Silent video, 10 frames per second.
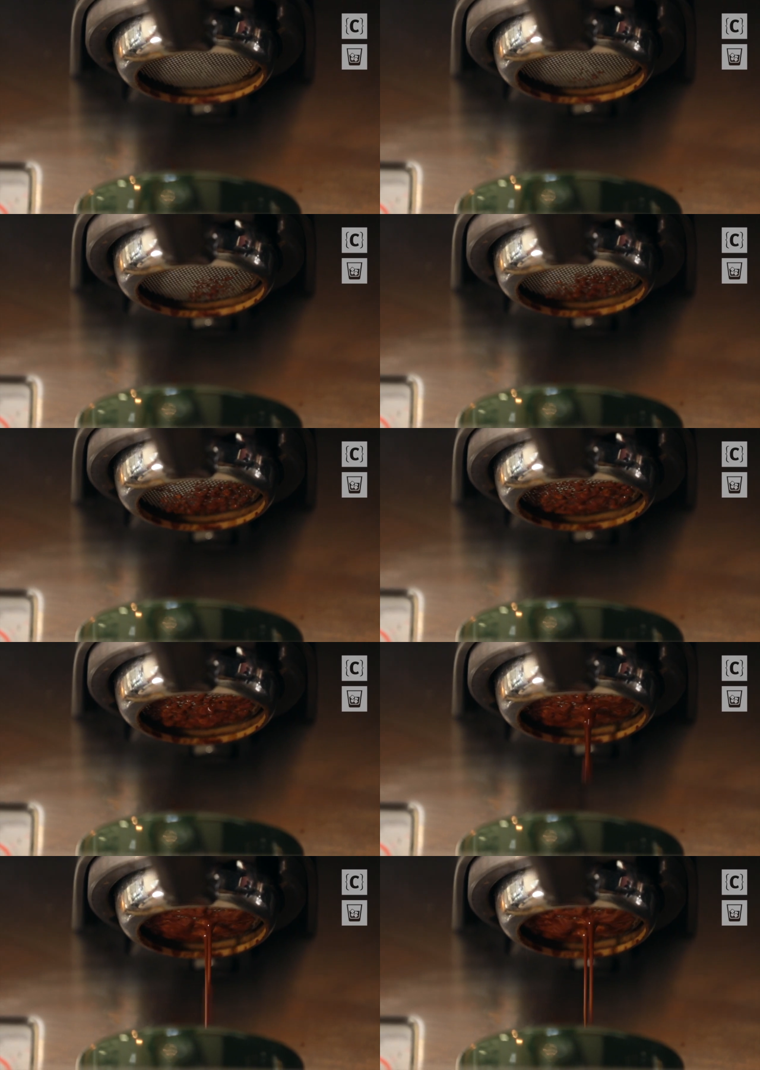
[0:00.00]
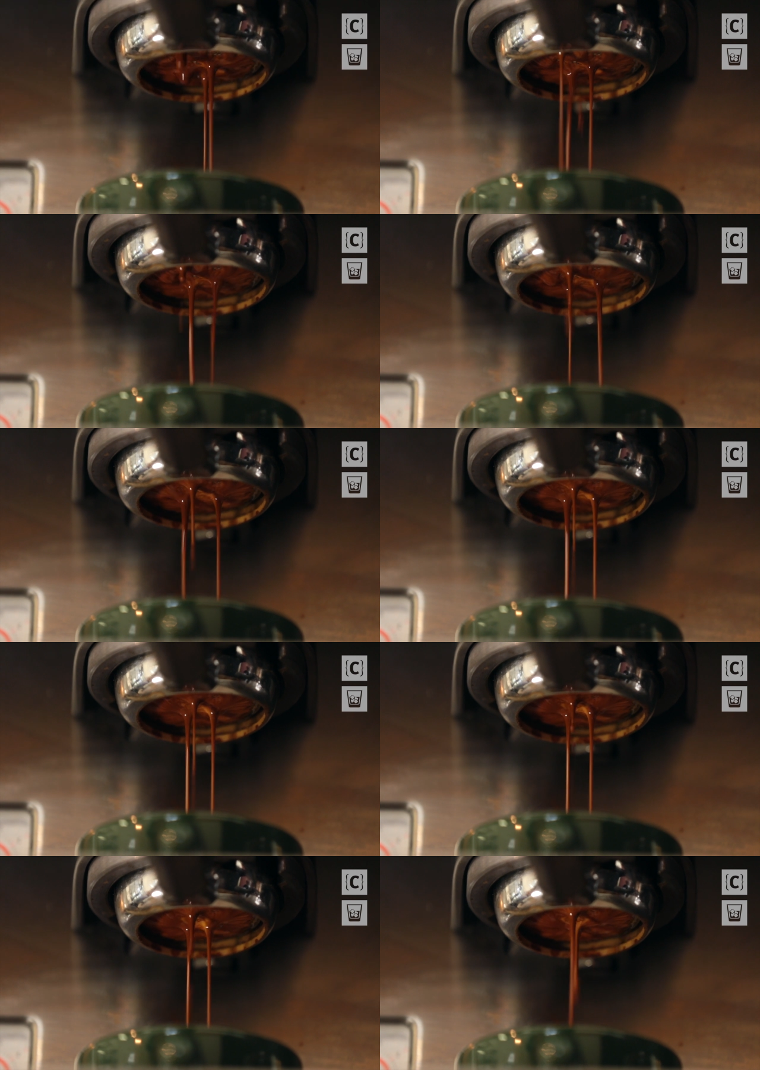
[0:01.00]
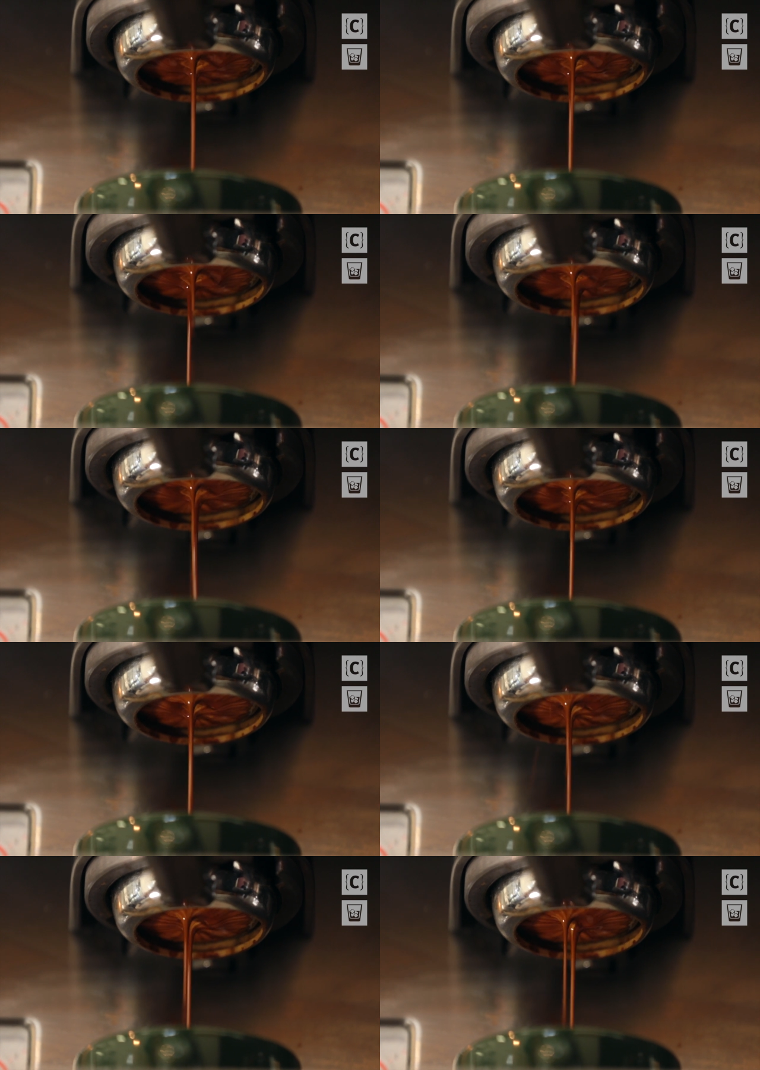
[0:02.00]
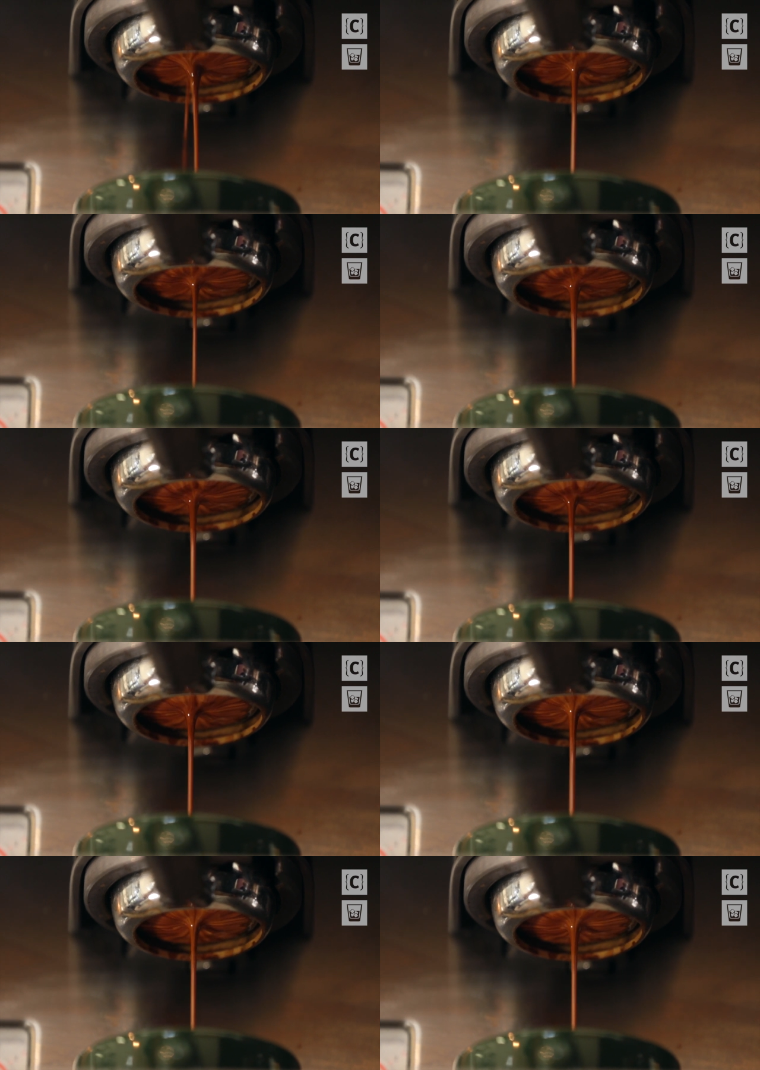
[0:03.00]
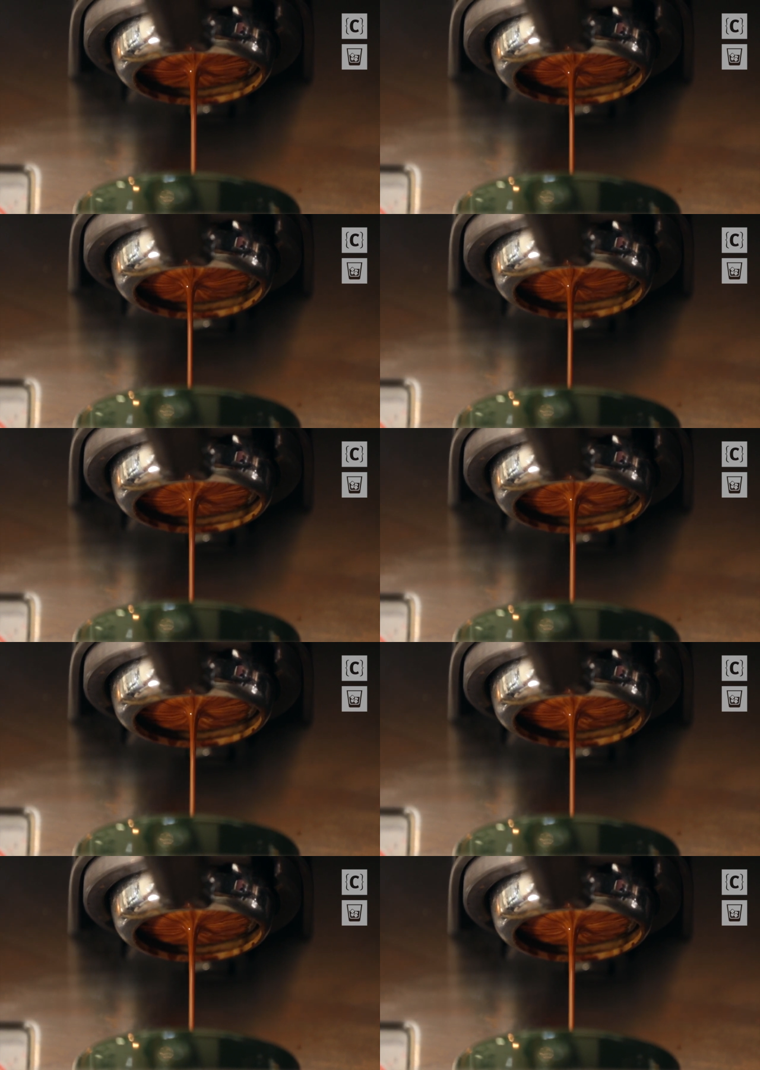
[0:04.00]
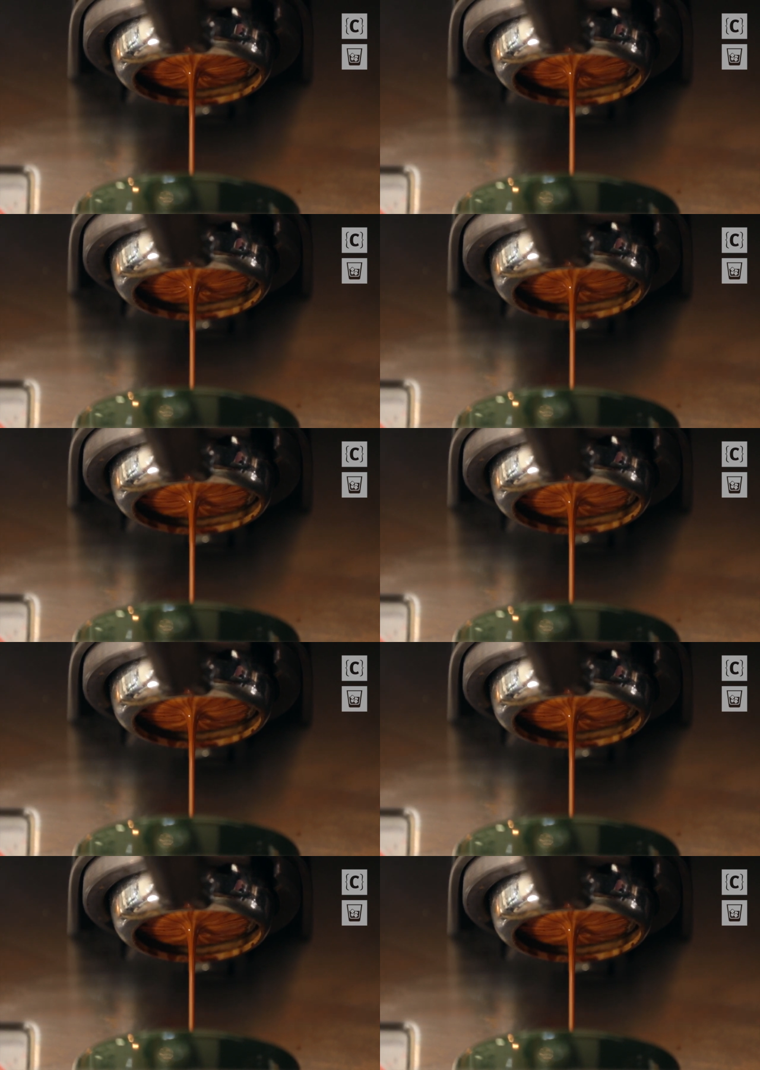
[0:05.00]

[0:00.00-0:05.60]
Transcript: [unreadable: no face in view]